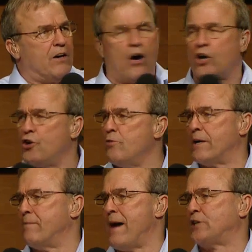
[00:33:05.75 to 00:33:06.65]
our
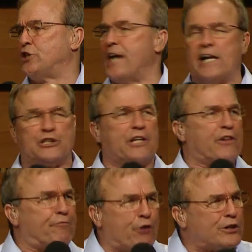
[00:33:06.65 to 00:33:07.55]
human imagination,
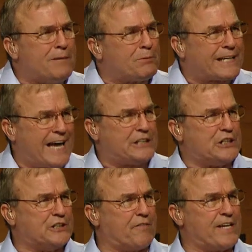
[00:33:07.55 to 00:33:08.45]
the full
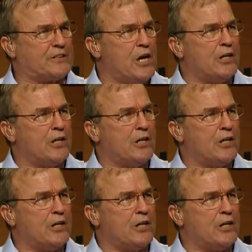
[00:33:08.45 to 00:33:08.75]
implications of this.